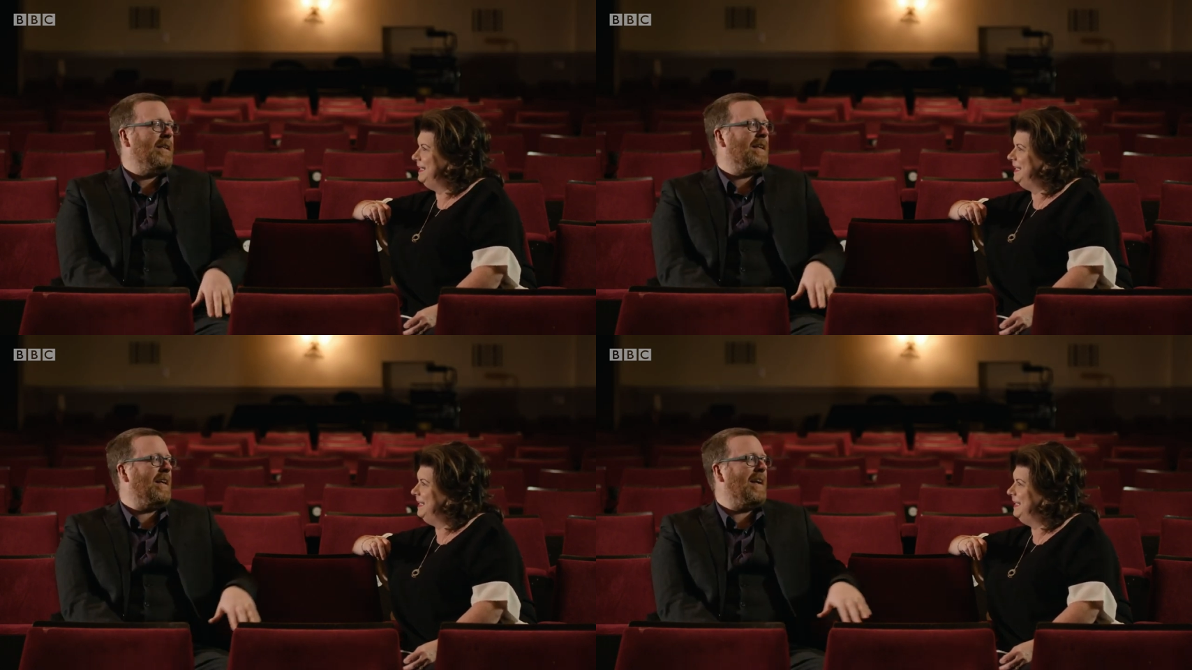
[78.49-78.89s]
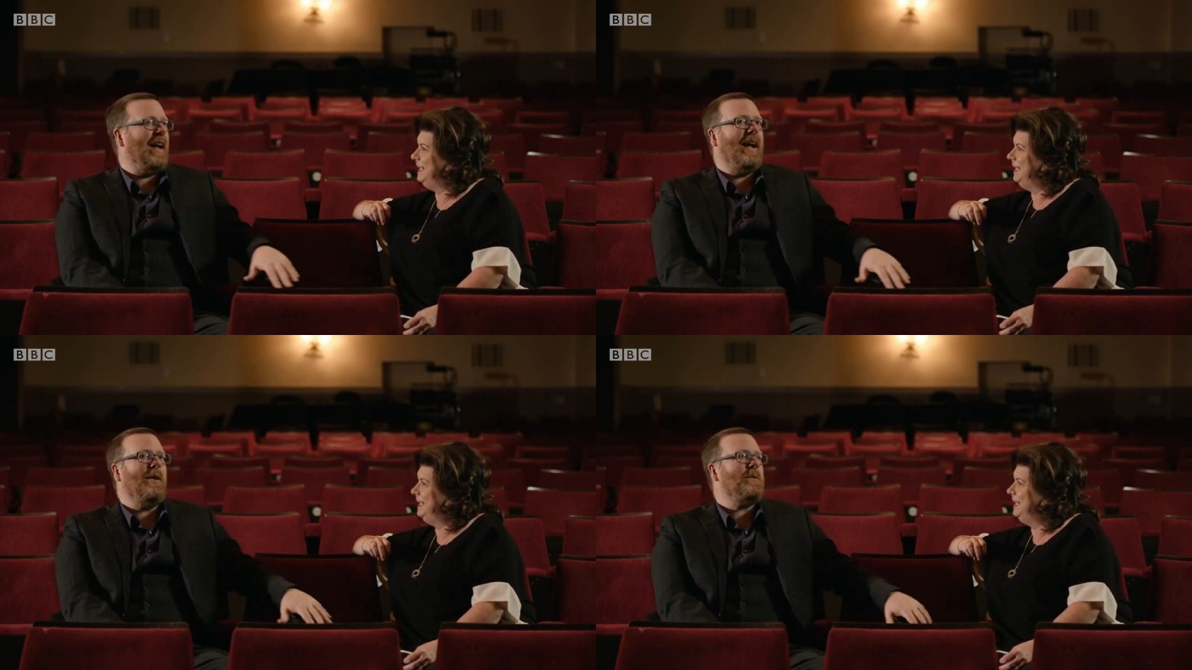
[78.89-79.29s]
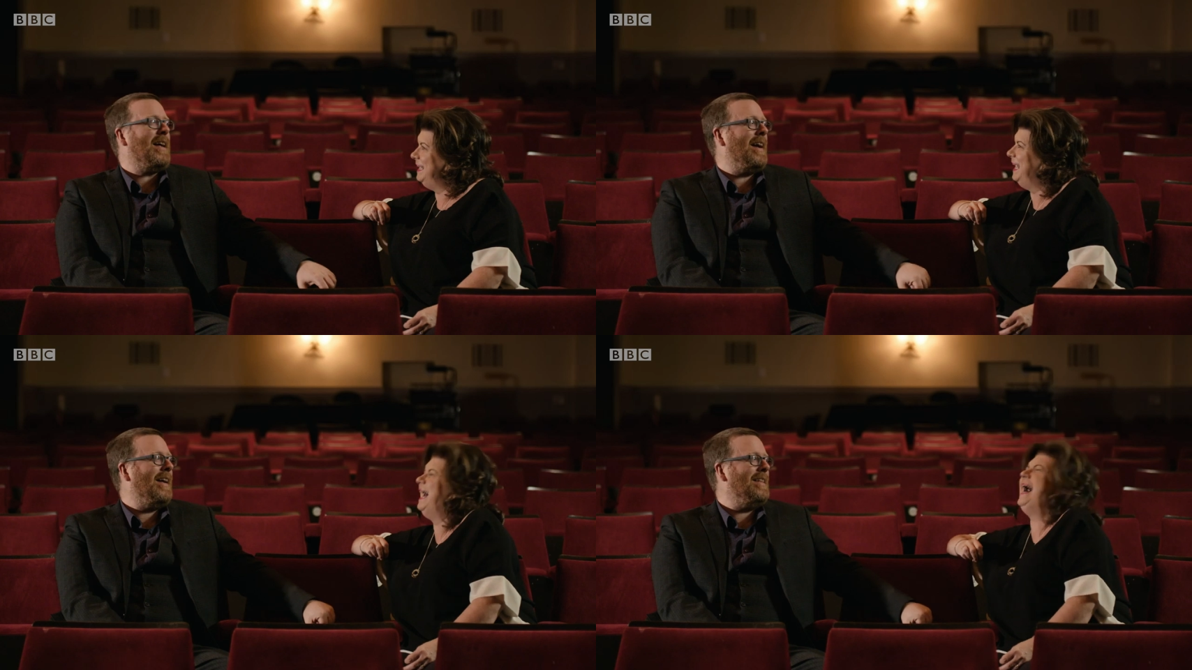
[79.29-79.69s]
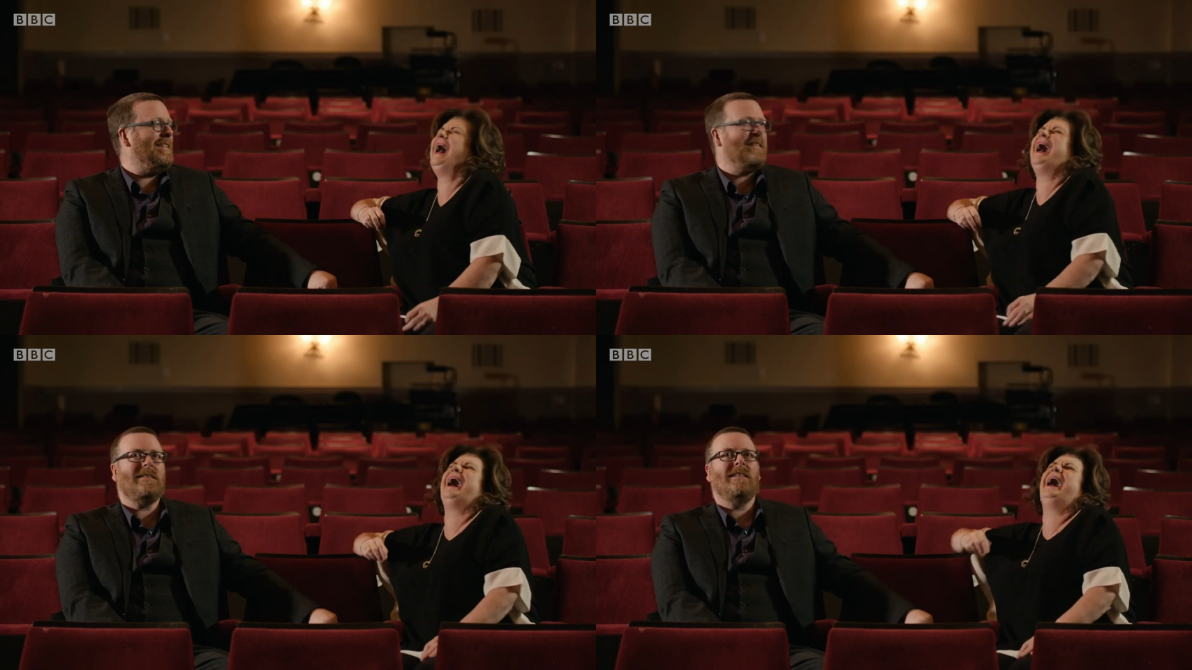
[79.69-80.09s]
Speaker 1: they kind of held
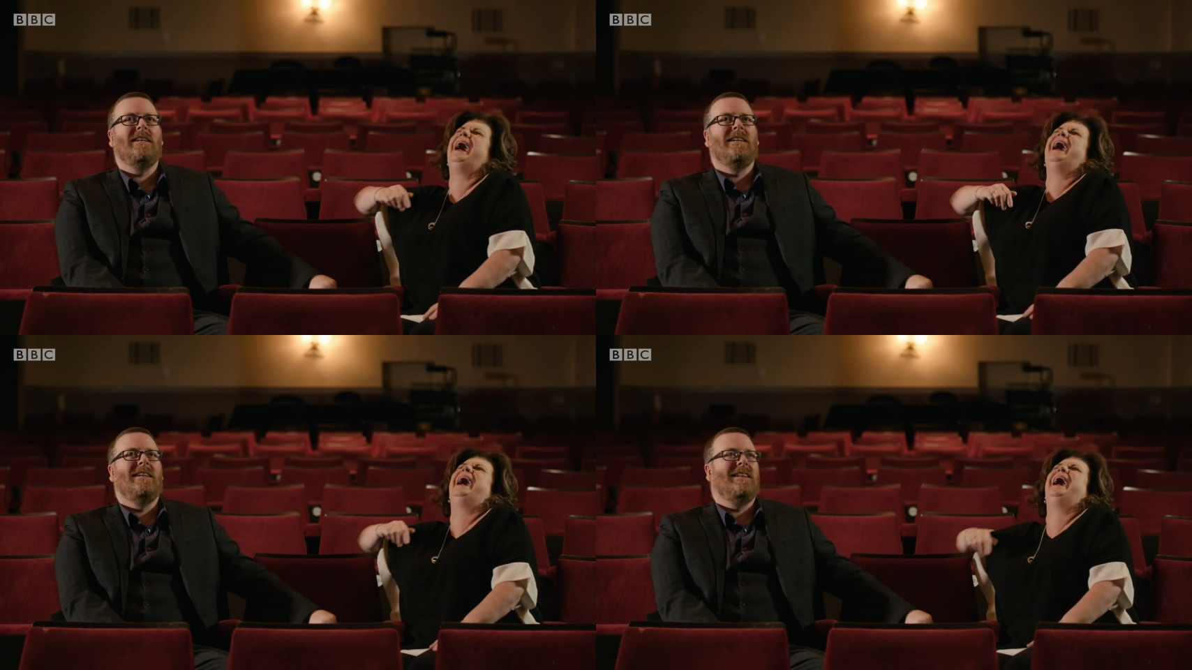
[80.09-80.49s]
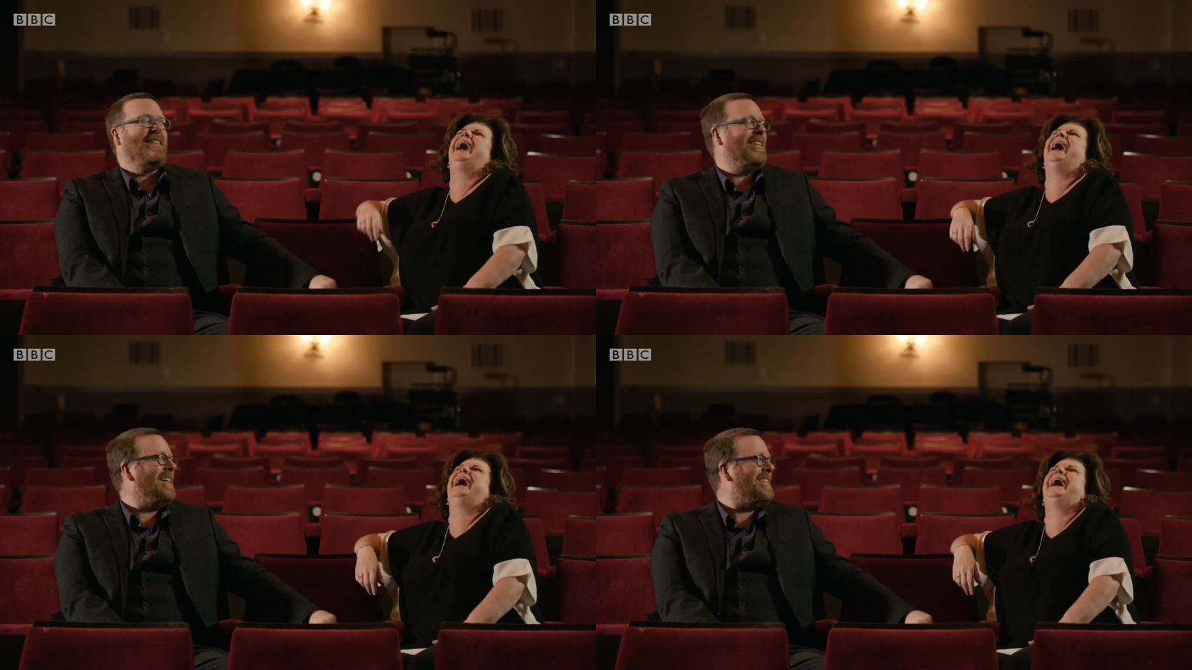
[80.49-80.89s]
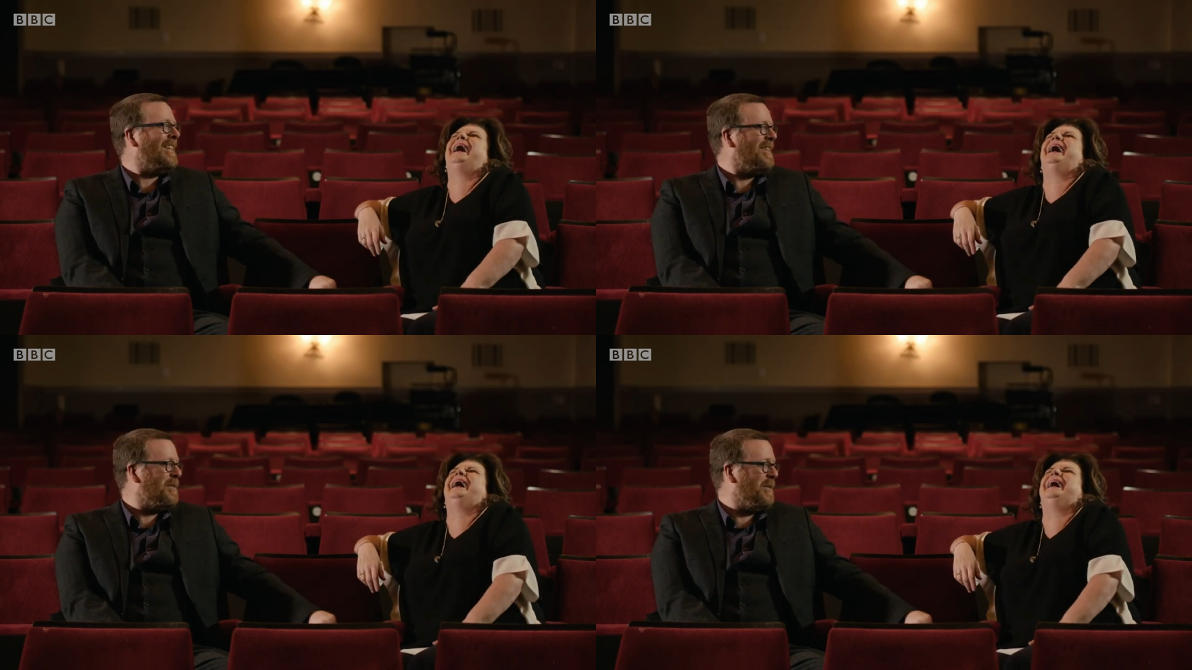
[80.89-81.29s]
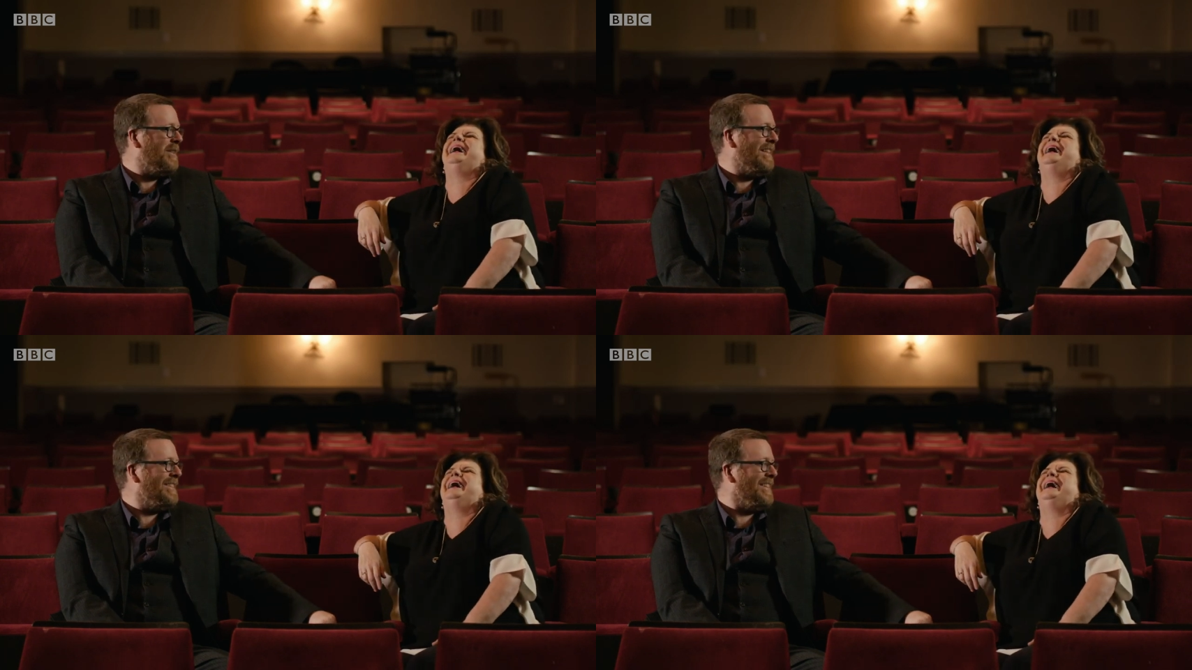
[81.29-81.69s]
hands. Let's get
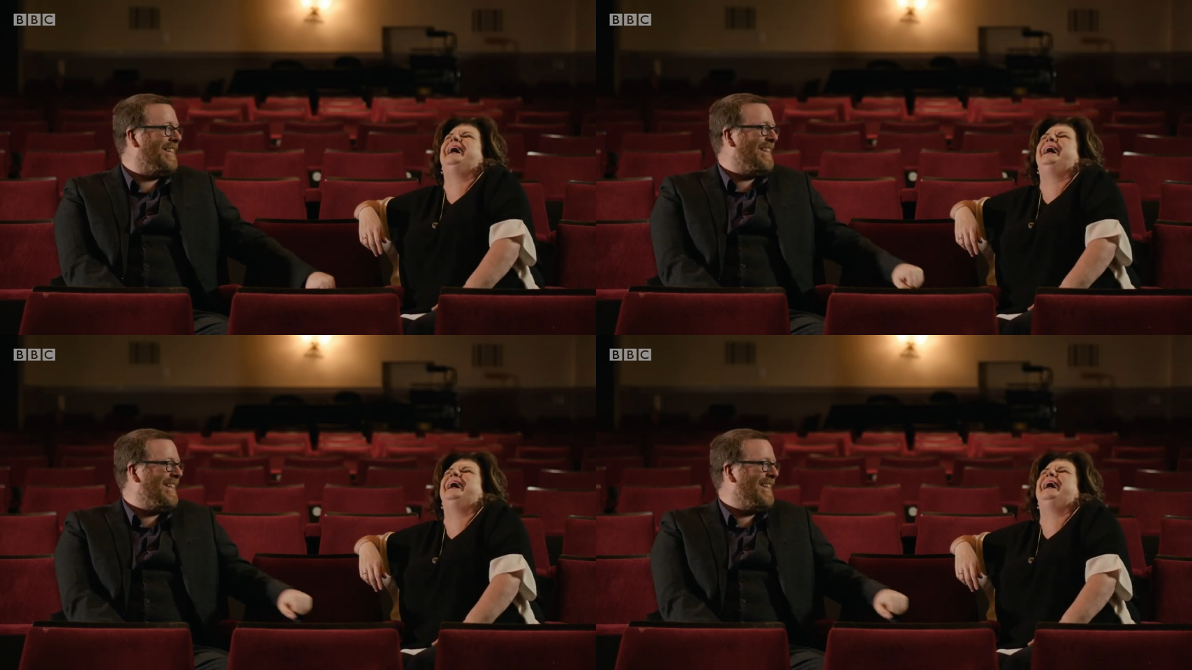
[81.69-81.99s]
through this.